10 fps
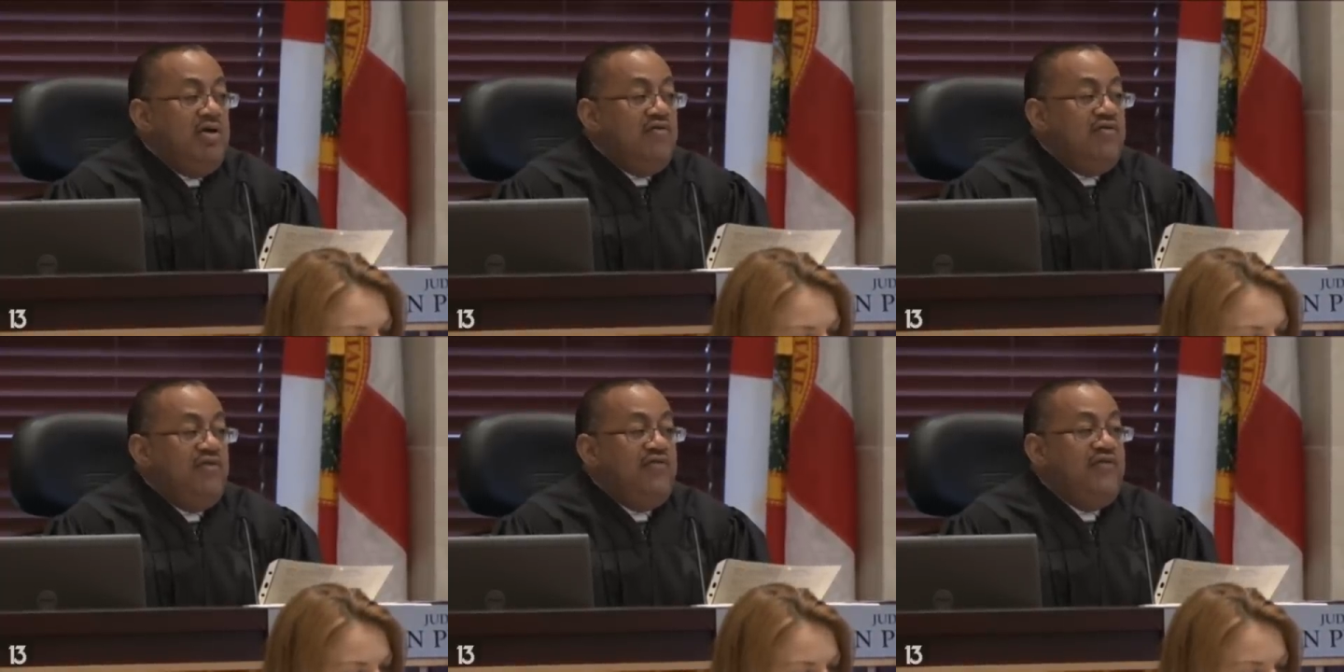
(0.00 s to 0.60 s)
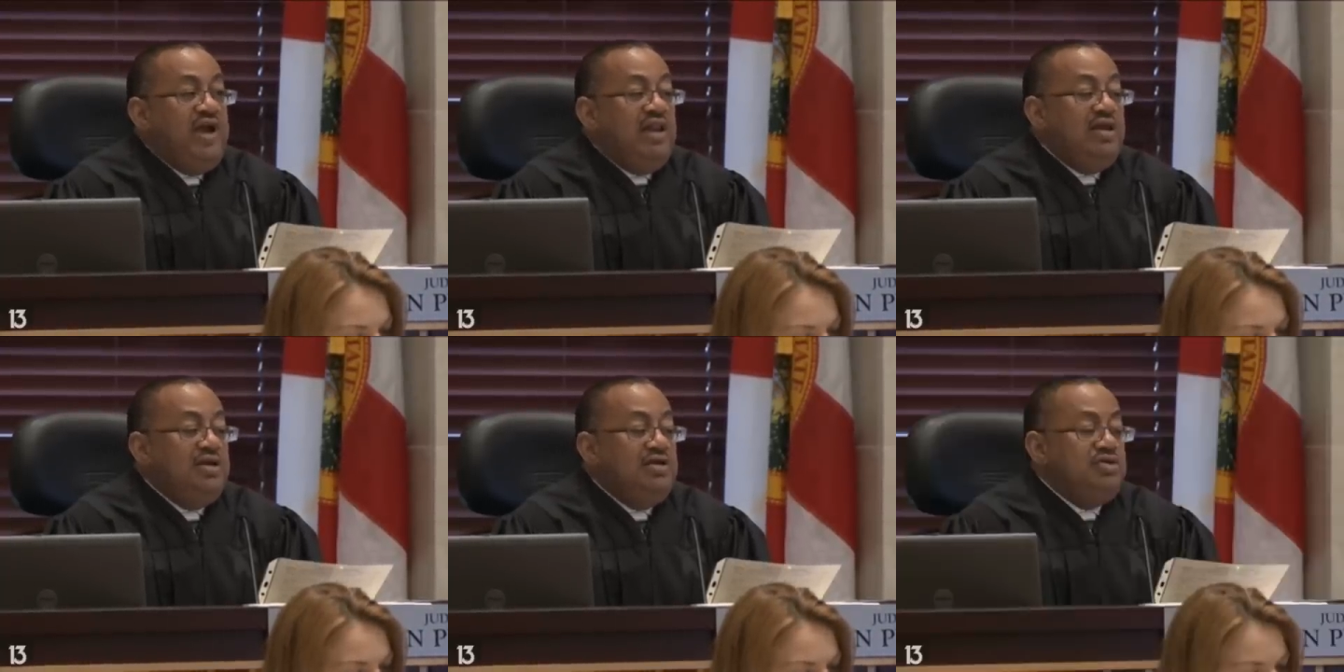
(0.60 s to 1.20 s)
for
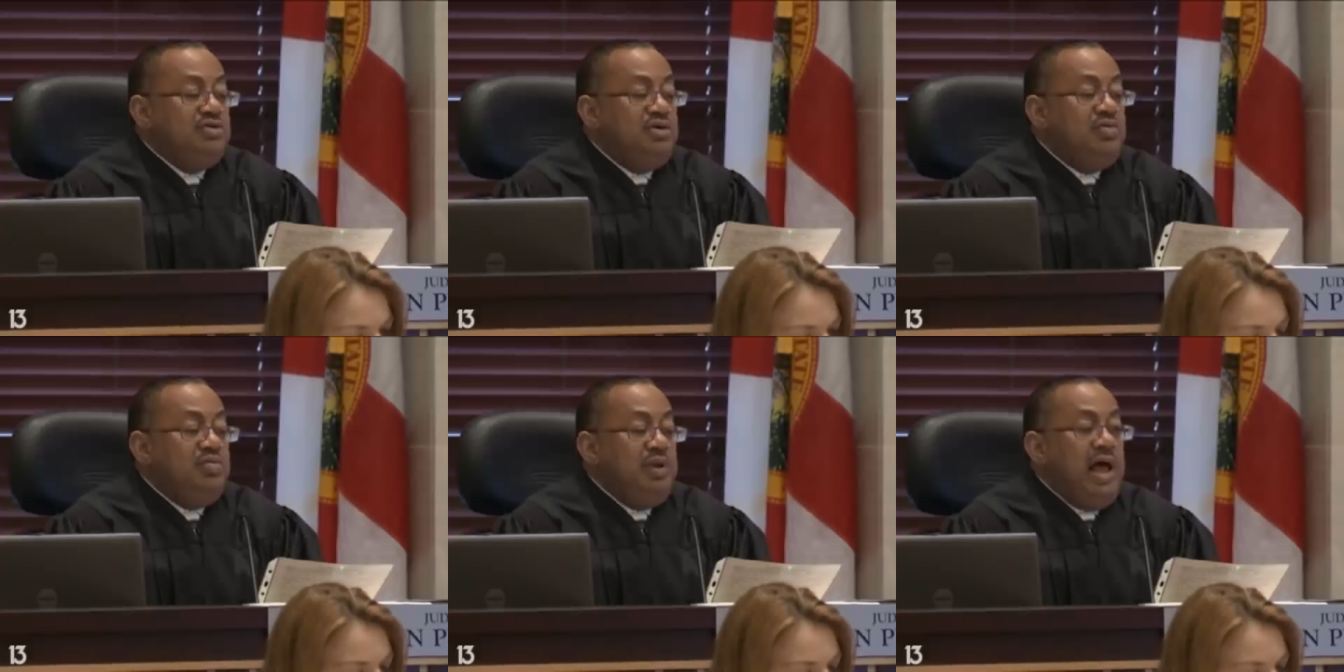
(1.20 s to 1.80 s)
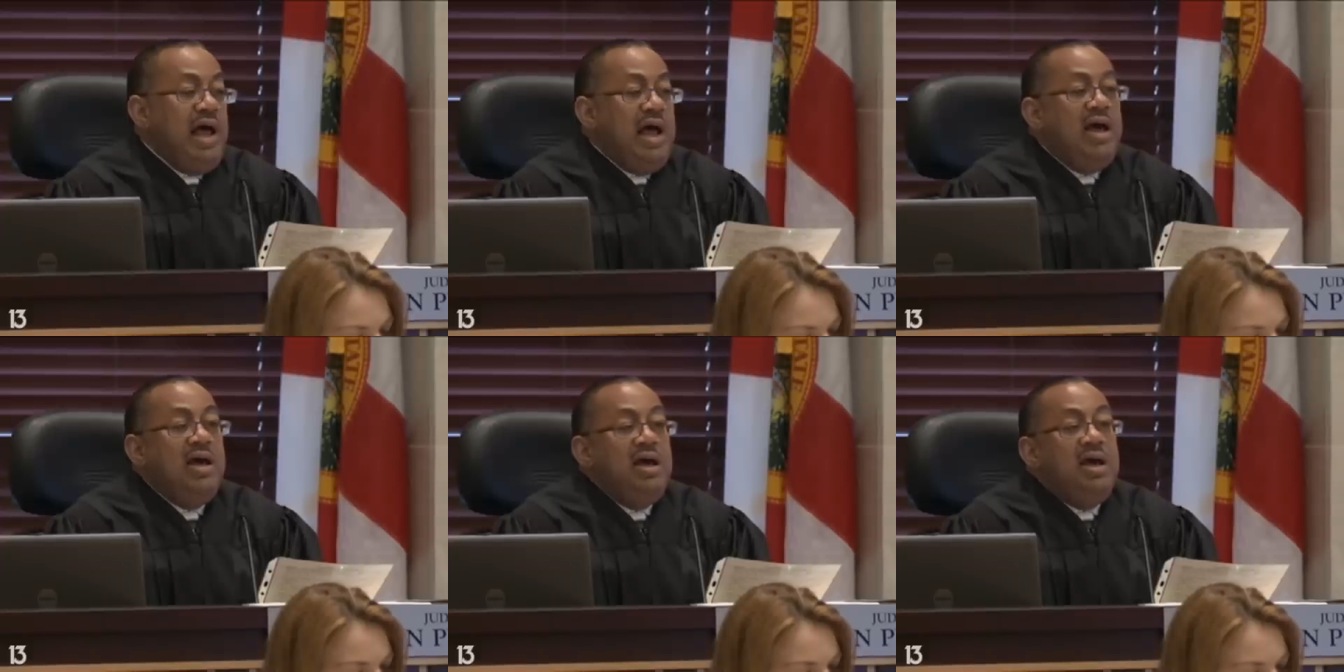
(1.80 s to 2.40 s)
failing to comply
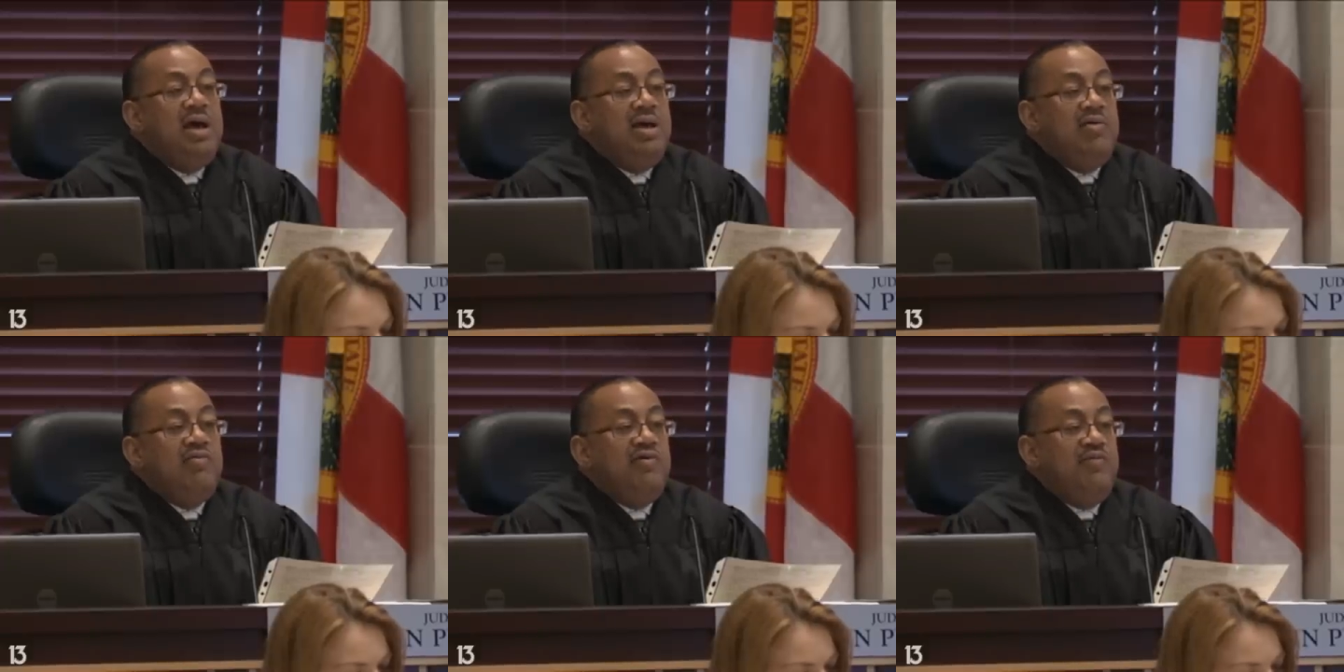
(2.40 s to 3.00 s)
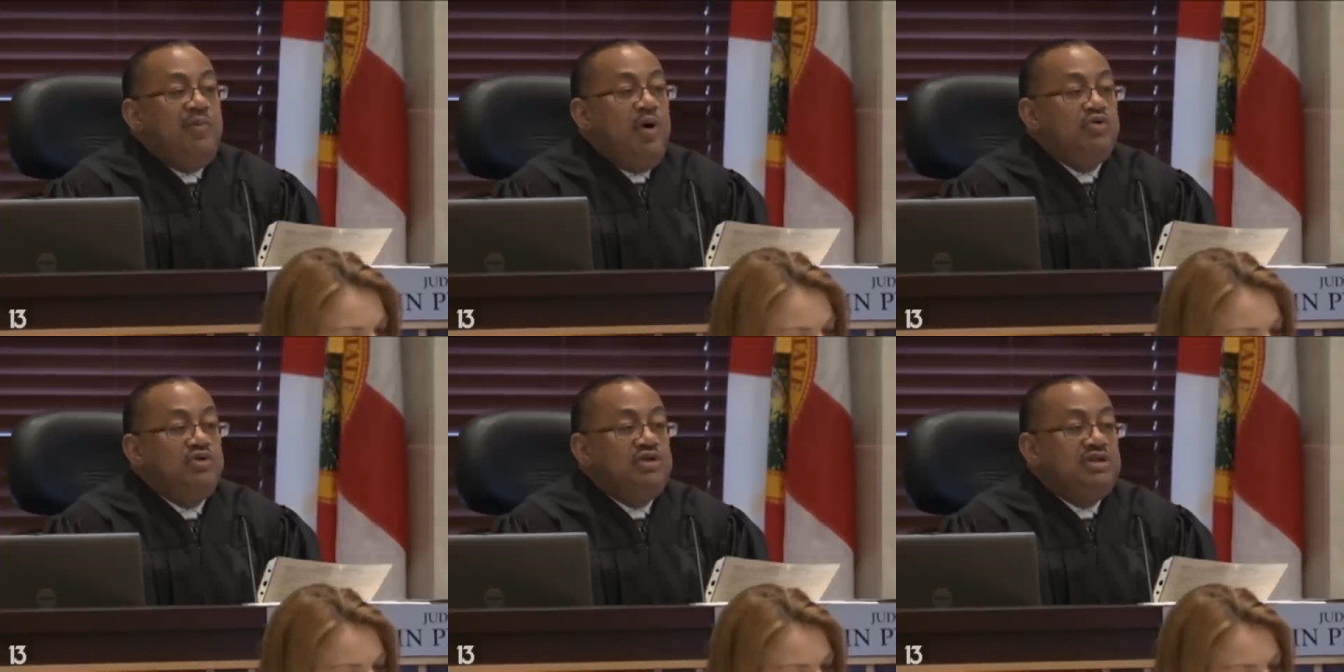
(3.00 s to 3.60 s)
with
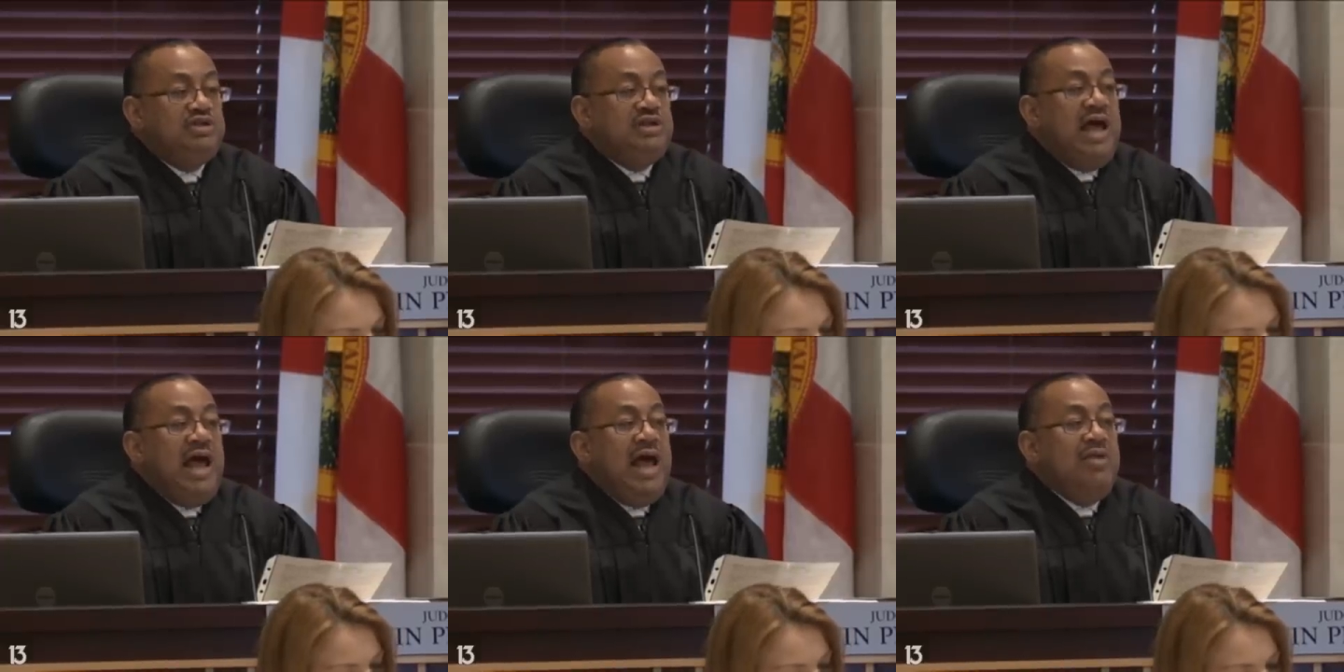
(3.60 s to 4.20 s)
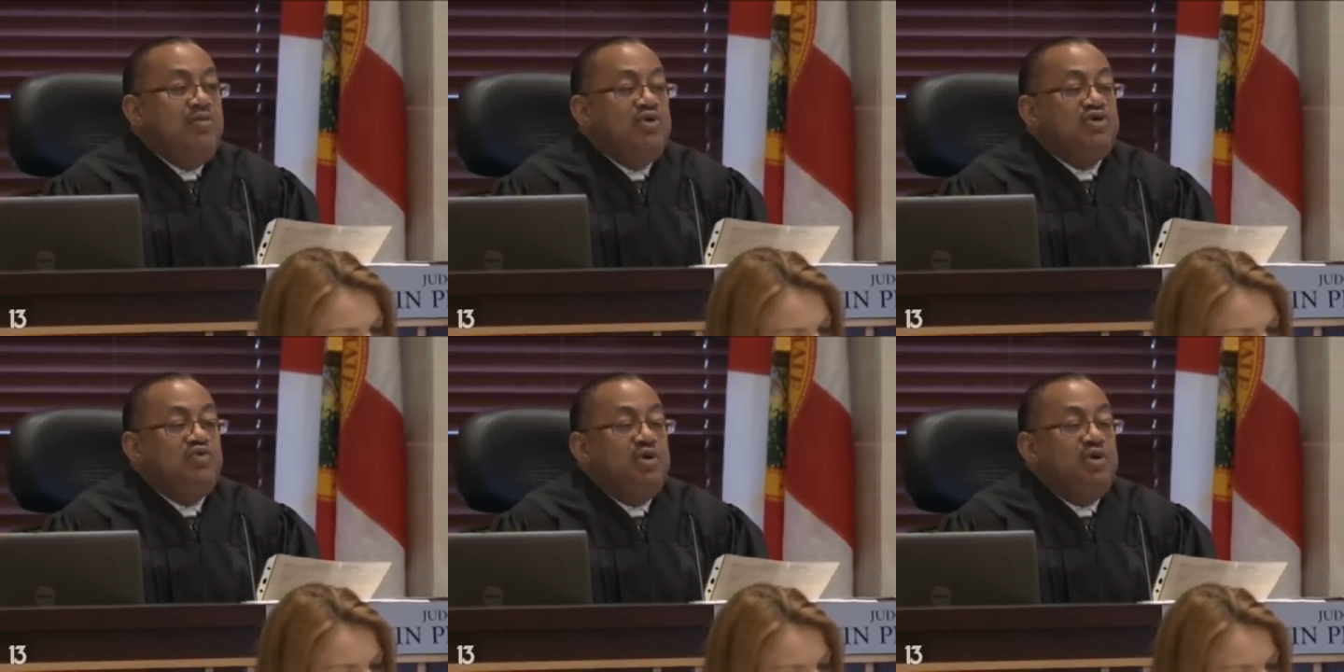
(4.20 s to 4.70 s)
posted signage